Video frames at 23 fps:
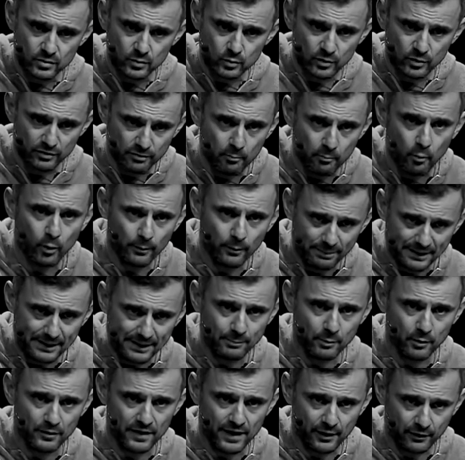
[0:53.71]
with more
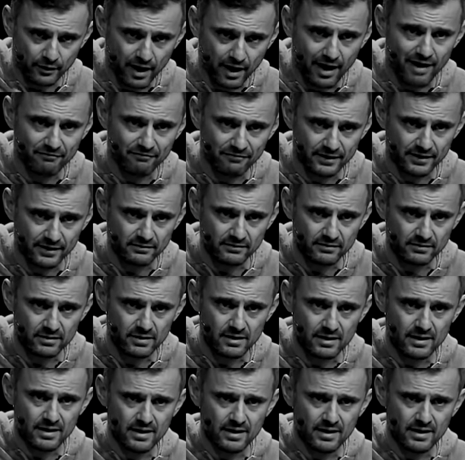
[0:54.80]
people that are confident,